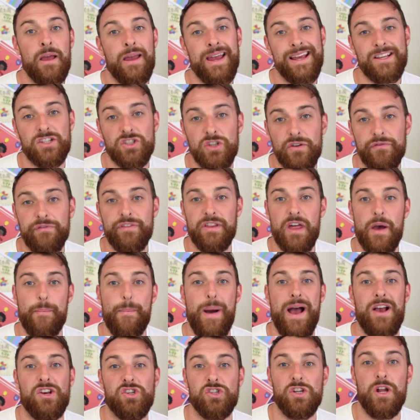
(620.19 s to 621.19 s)
It's something they're
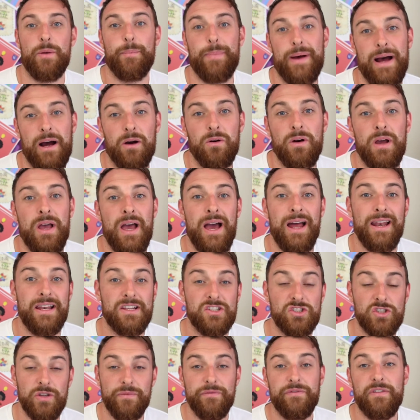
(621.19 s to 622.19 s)
passionate about, and
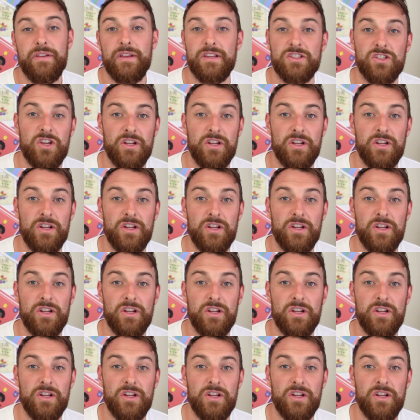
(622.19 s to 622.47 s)
it's something that's